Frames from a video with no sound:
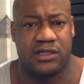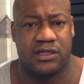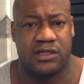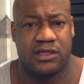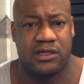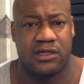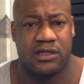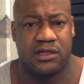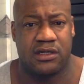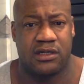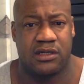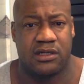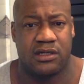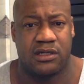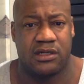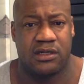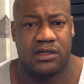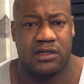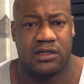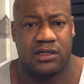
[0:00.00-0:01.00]

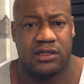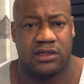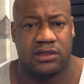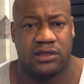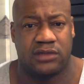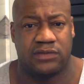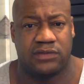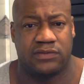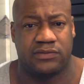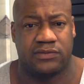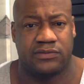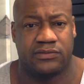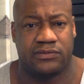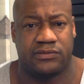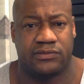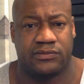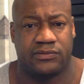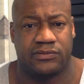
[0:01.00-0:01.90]
(silence)